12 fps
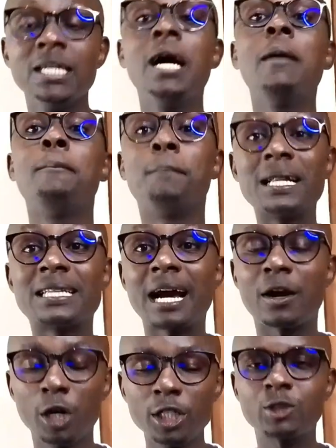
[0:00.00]
But they are
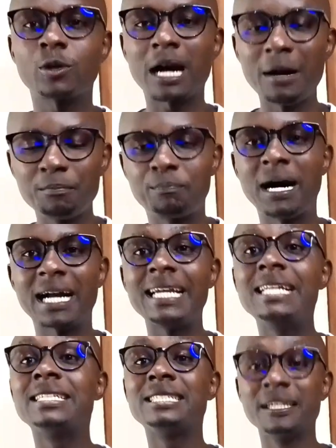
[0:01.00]
going to come back
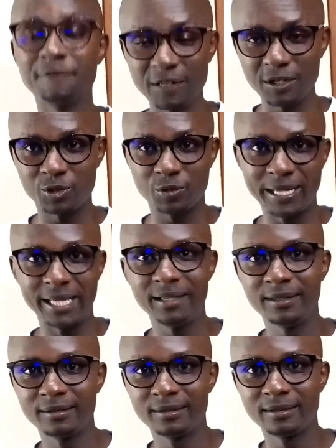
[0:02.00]
in different way.
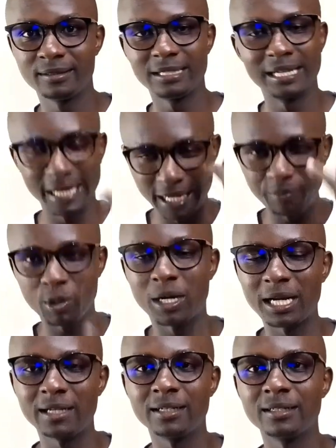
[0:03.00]
Number one,
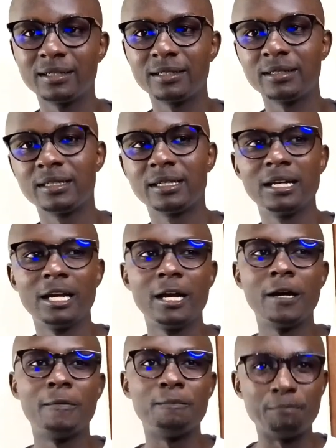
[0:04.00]

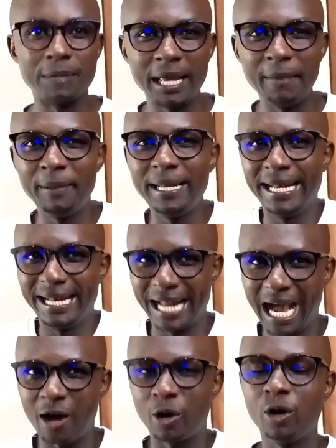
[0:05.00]
maybe
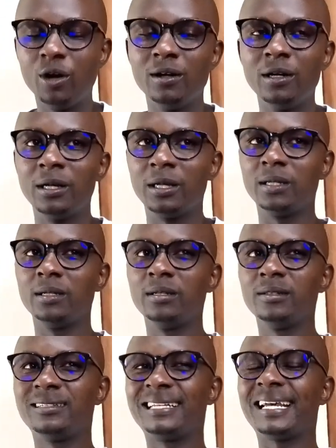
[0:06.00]
now
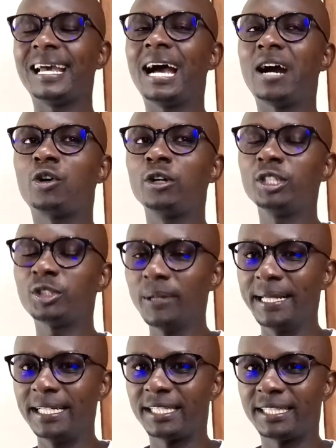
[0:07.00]
they are going to
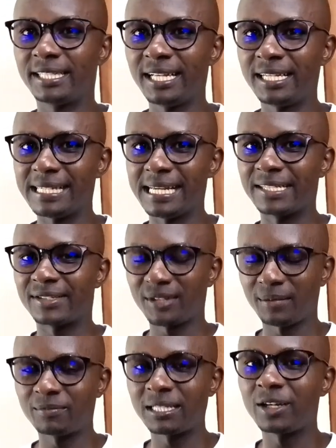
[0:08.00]
initiate a
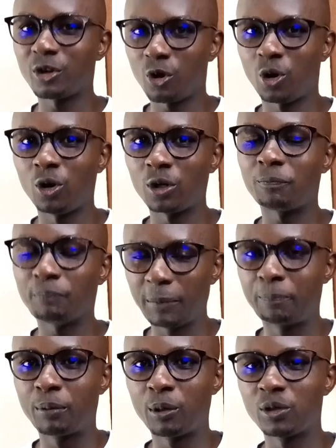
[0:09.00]
something called
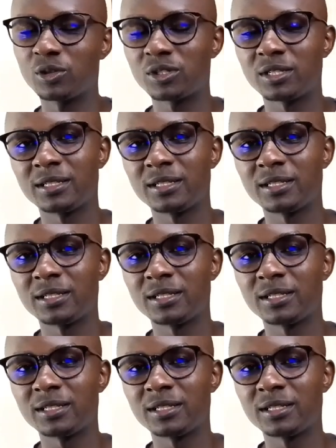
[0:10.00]
People's